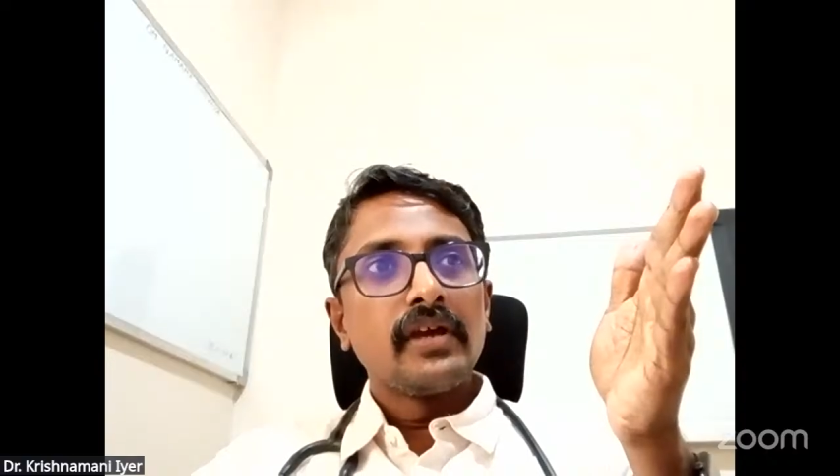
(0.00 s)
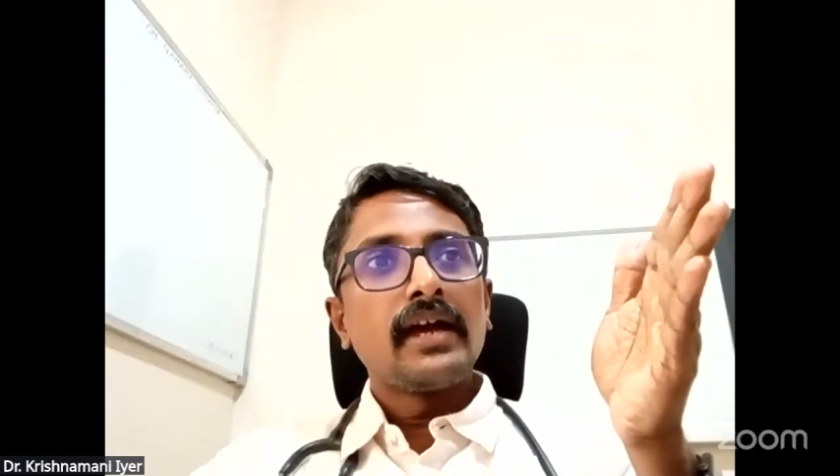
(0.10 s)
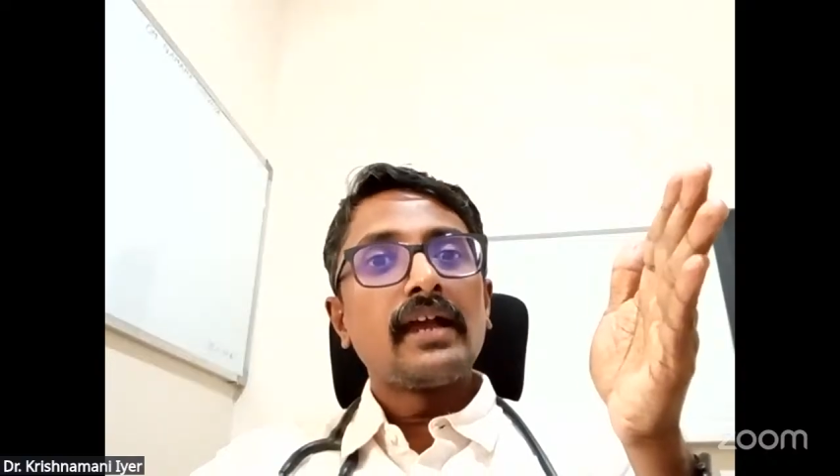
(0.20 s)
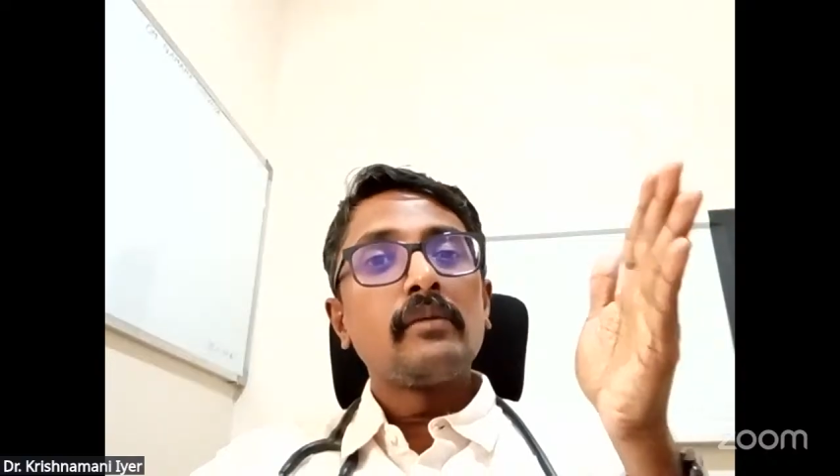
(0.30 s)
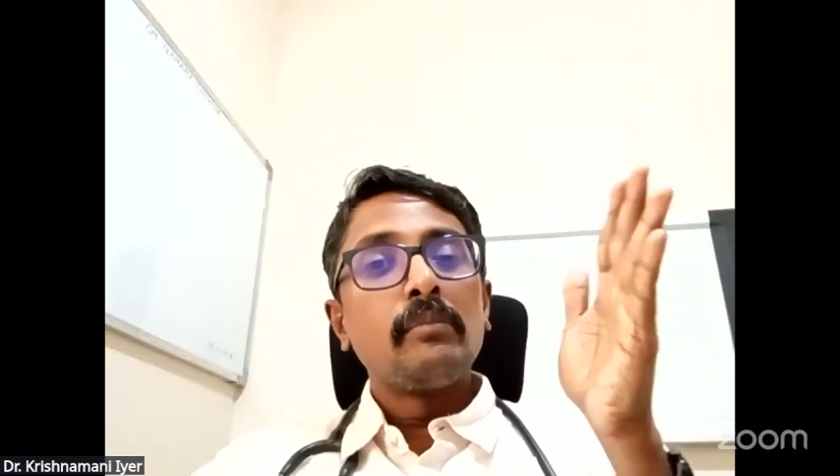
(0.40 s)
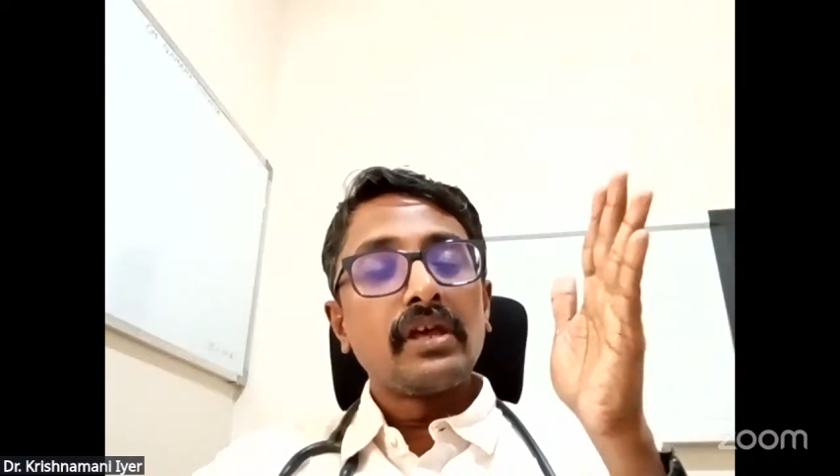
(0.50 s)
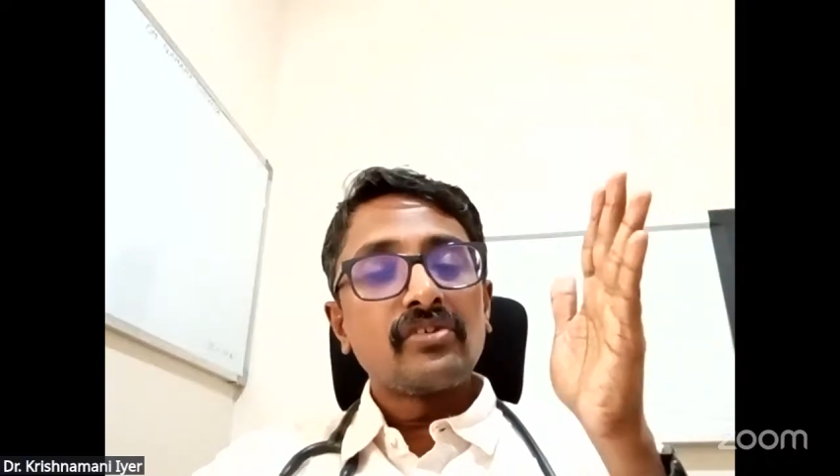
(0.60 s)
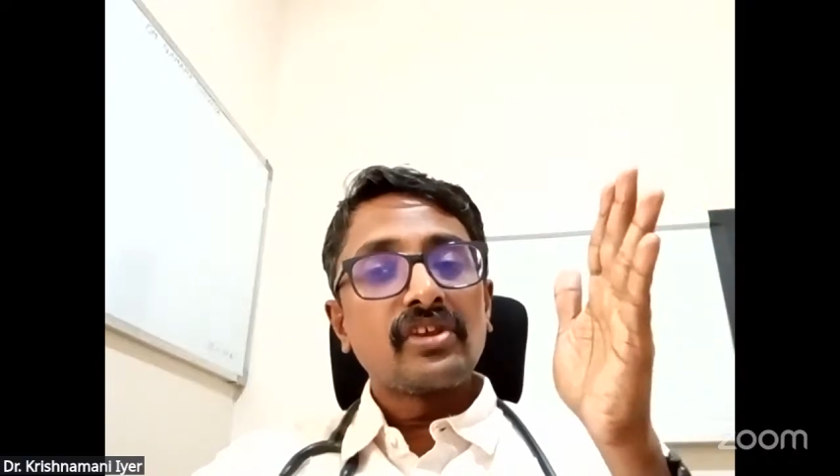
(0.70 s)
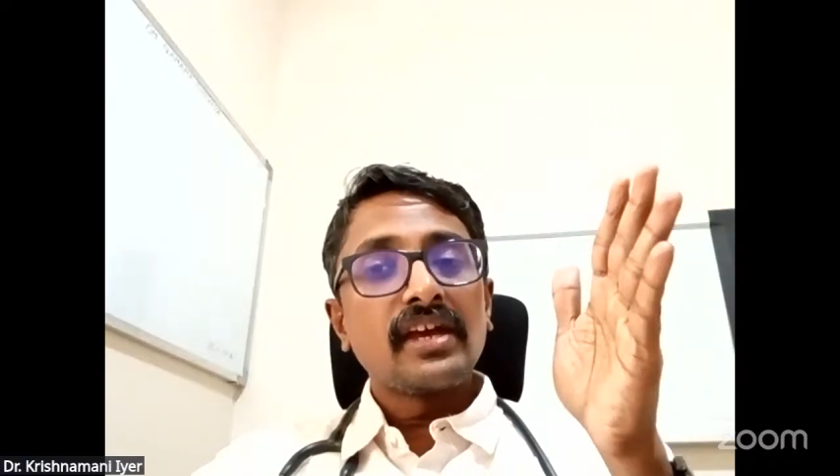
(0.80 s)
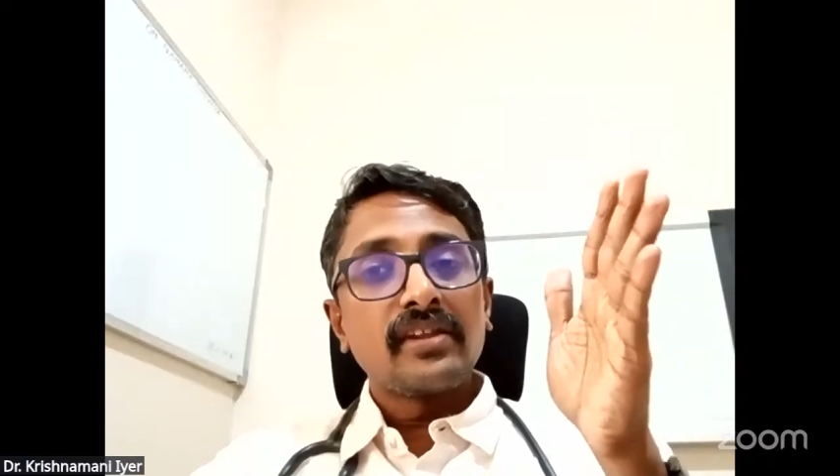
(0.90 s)
And
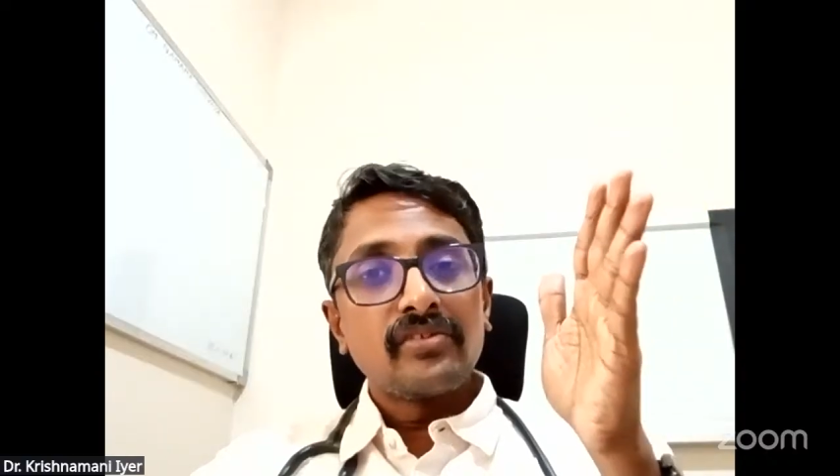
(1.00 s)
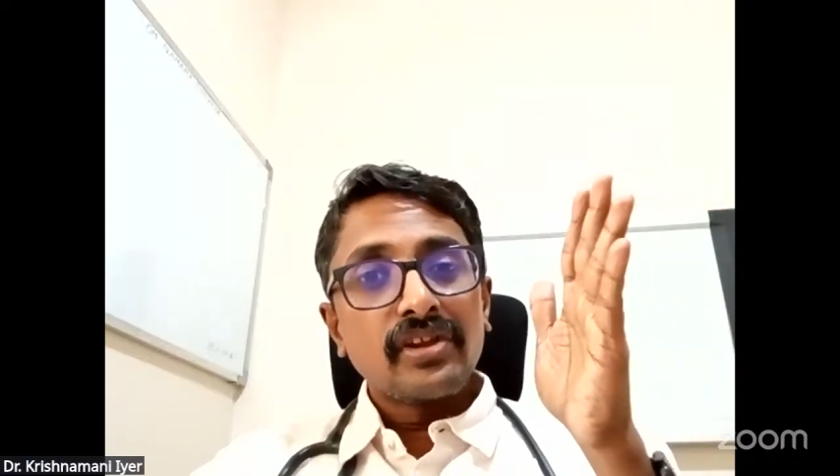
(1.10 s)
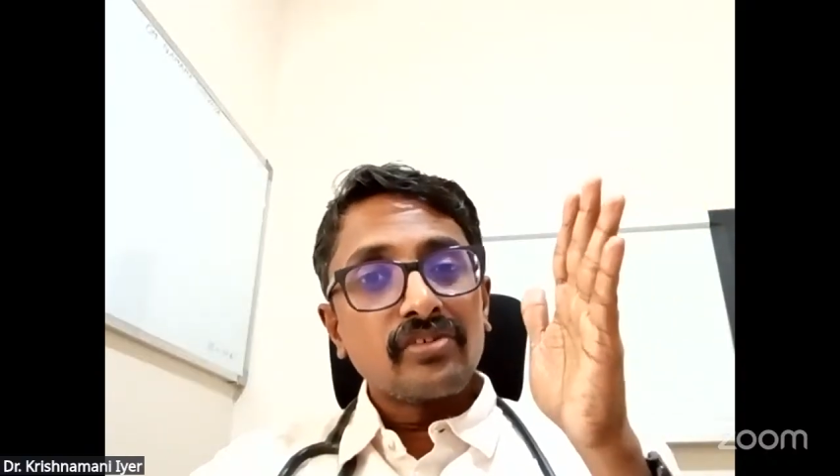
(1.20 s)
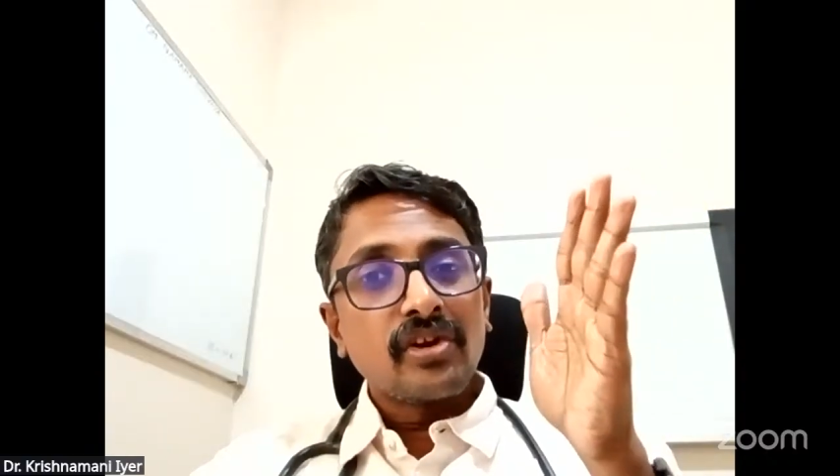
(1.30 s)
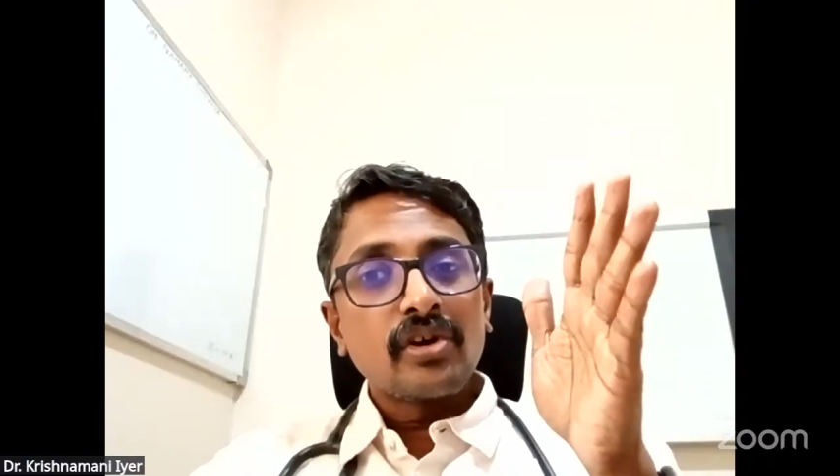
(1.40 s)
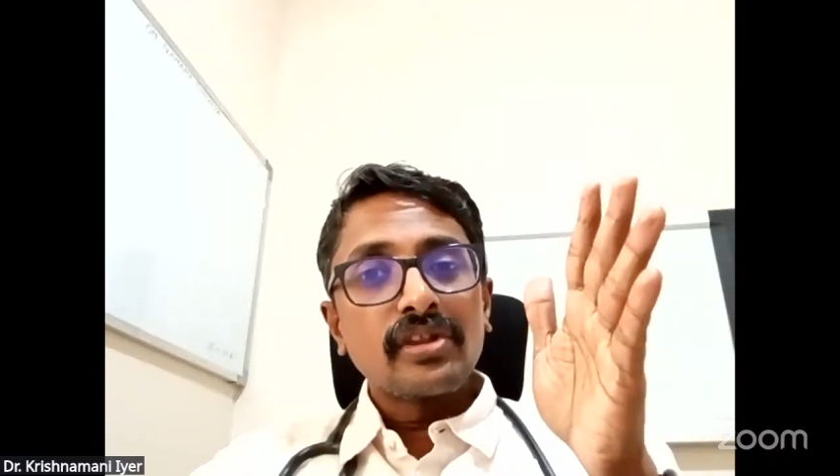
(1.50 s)
breast cancer is not